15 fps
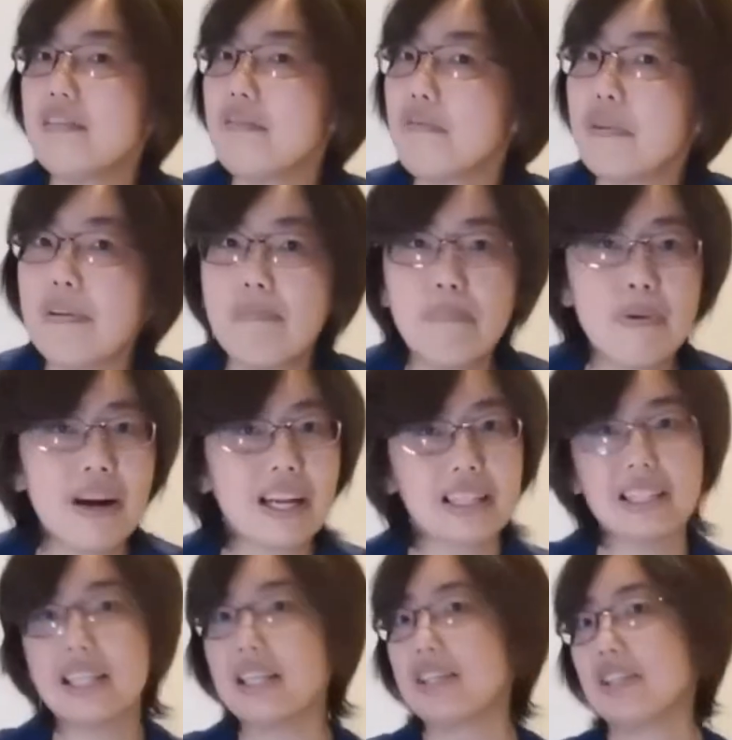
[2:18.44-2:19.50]
with
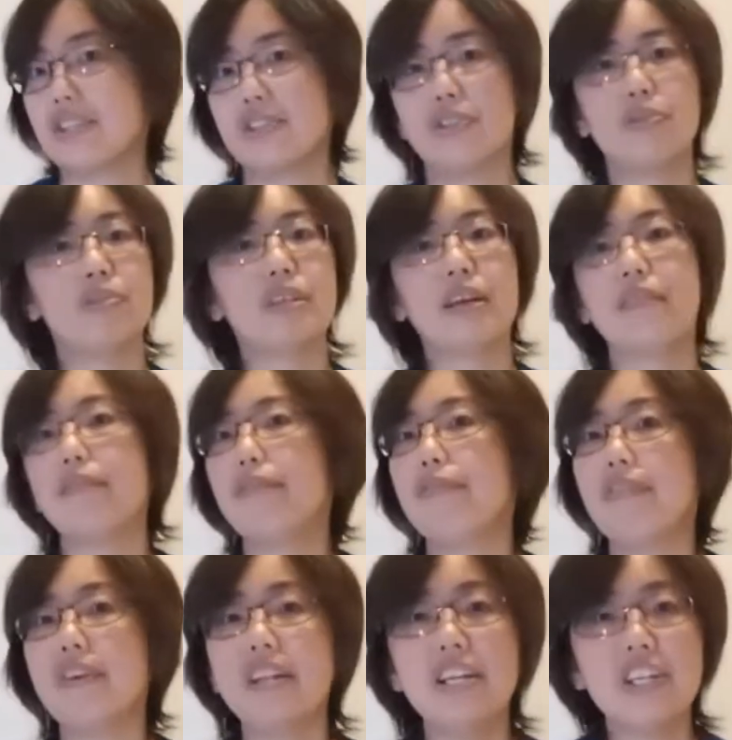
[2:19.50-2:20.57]
practice, you can
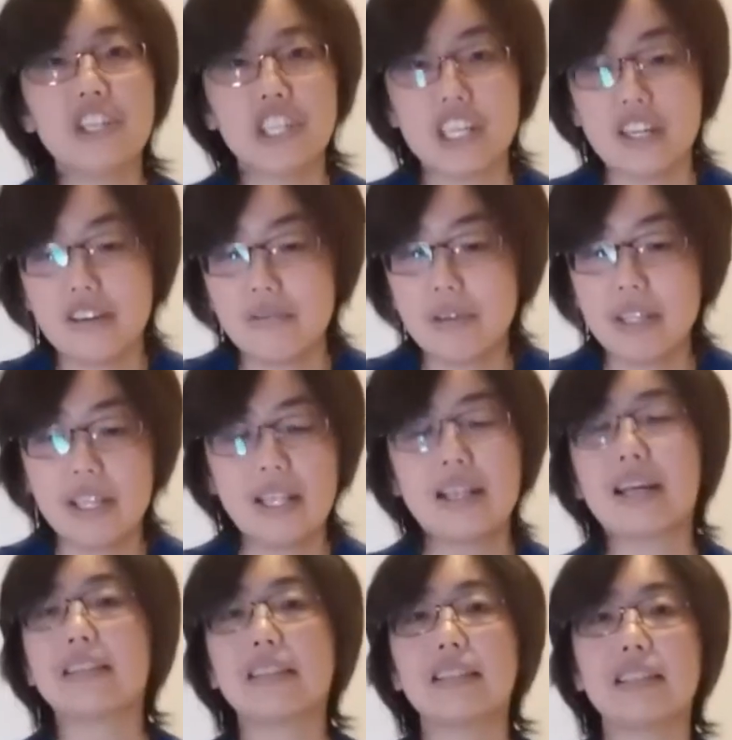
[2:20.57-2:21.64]
finish it within
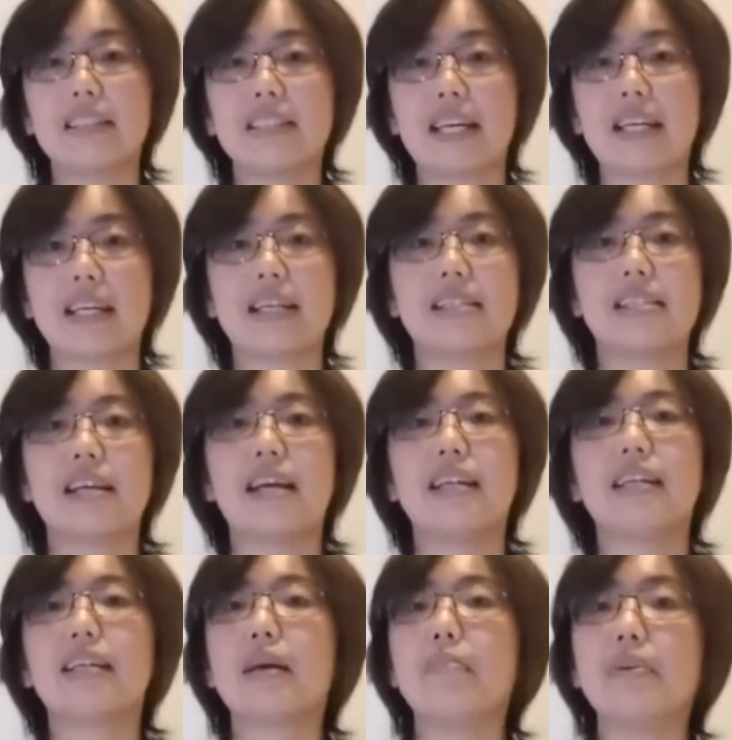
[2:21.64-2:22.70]
like 30 seconds, and
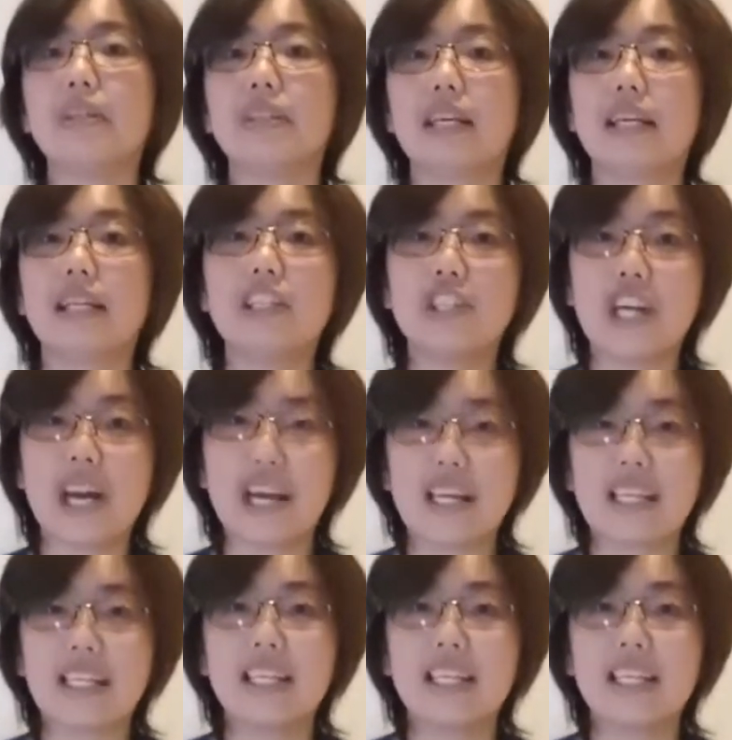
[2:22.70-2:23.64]
it can be a daily check